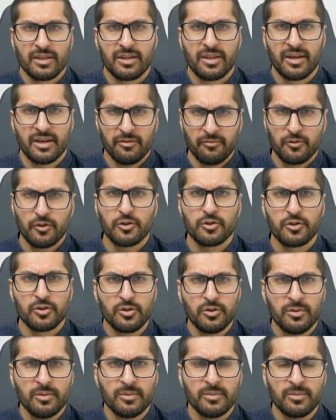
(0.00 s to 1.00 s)
Then if you
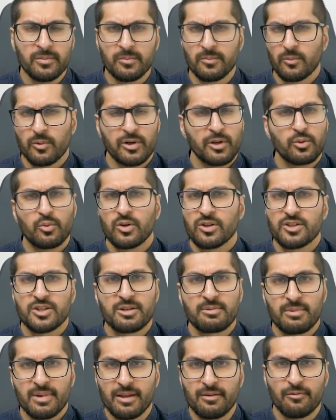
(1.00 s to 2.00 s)
do, what are you
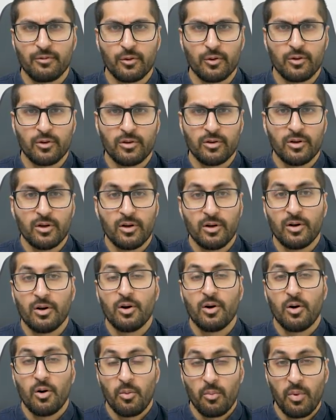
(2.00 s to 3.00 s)
watching me for?
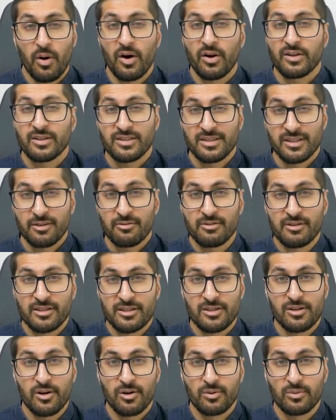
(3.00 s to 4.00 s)
But on a
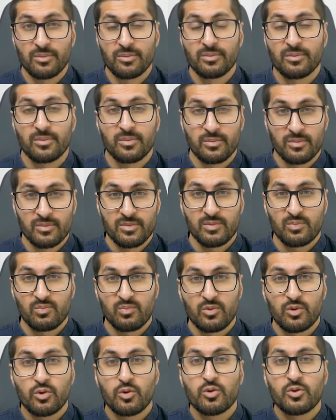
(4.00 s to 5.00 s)
serious note,
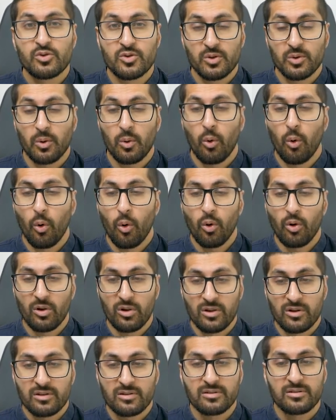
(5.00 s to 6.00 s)
use
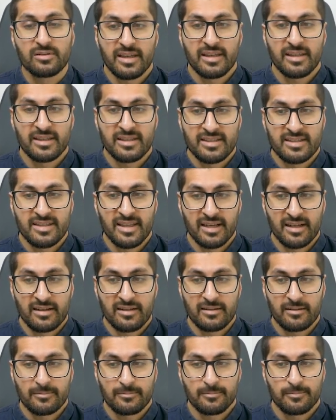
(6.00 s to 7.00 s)
all in the sync.